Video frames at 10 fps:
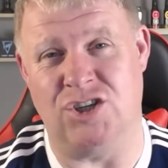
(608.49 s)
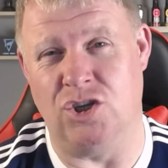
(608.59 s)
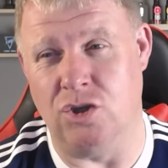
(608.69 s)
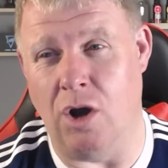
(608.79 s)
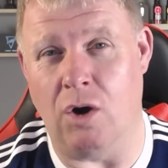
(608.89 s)

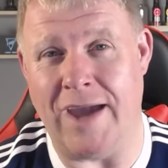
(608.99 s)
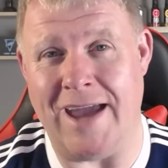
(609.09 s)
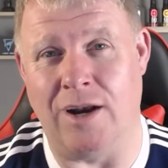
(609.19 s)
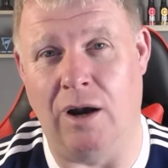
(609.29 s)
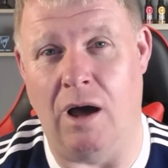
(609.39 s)
You're not
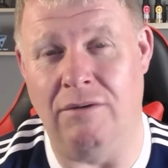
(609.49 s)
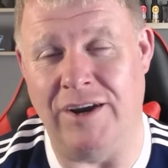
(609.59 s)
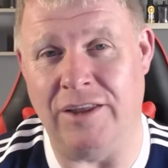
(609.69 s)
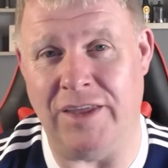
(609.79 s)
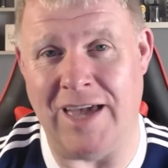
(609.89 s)
getting a lot of
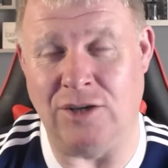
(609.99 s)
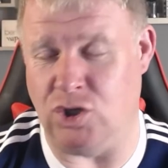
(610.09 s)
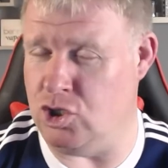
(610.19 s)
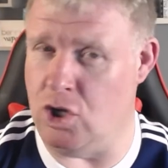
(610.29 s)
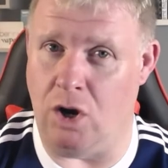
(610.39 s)
anything else.
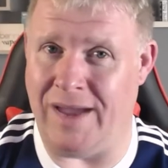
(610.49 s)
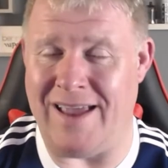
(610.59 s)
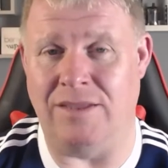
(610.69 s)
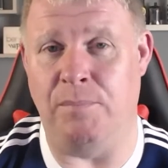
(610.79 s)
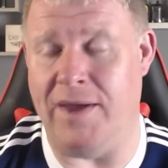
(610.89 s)
You're not
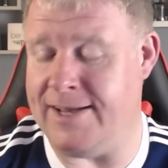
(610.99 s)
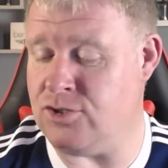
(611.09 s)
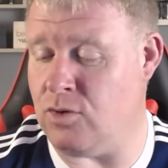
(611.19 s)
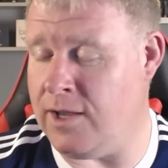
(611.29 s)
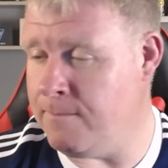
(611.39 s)
getting the
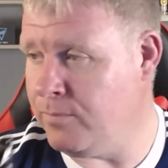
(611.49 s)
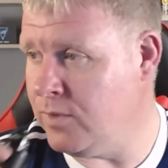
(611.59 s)
pastry.